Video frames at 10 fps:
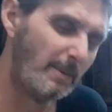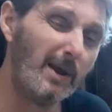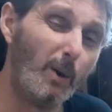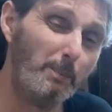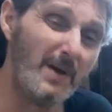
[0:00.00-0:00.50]
them a
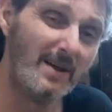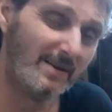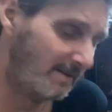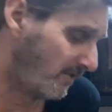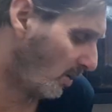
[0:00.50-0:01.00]
little bit
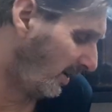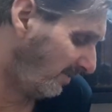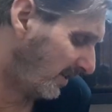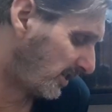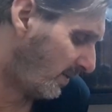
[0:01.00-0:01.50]
and they've got
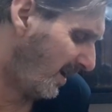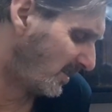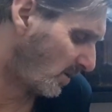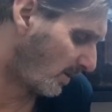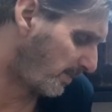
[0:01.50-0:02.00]
leaflets in here,
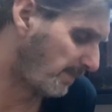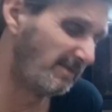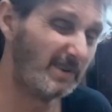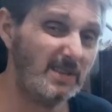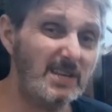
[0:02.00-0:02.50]
so I could probably
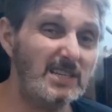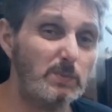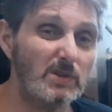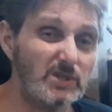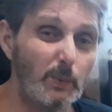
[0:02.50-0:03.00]
feed these
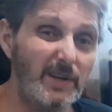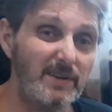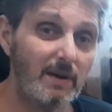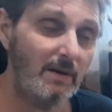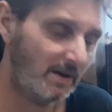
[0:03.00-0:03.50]
once a week